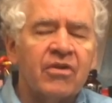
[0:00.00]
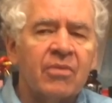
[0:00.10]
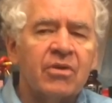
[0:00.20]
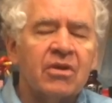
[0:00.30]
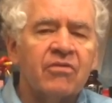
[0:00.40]

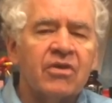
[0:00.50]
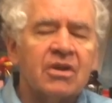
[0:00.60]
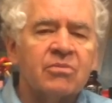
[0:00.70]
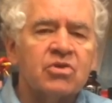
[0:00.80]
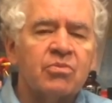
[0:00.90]
family of the
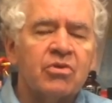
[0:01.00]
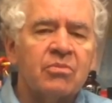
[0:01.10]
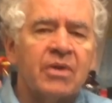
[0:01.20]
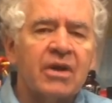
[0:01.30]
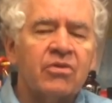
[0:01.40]
victims are
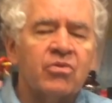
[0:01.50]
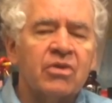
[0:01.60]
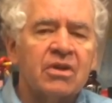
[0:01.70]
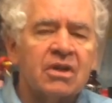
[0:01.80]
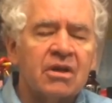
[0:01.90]
put back through
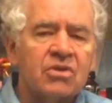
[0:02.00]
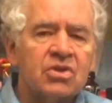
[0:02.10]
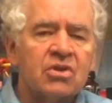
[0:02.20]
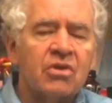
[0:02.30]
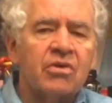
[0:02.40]
the entire
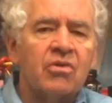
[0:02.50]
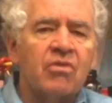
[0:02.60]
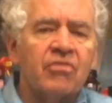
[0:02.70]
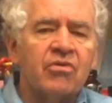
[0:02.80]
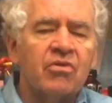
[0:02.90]
scenario
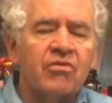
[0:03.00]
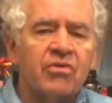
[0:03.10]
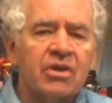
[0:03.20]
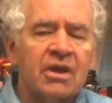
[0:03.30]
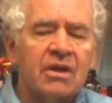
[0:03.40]
over and
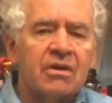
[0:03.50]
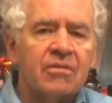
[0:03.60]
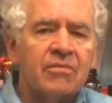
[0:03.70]
over again.